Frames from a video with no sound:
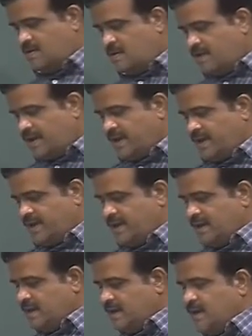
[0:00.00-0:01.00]
Okay.
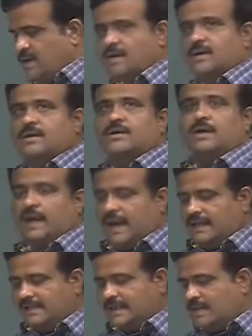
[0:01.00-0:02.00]

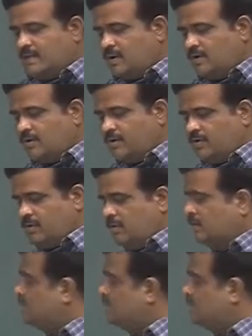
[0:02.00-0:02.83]
And then what we do?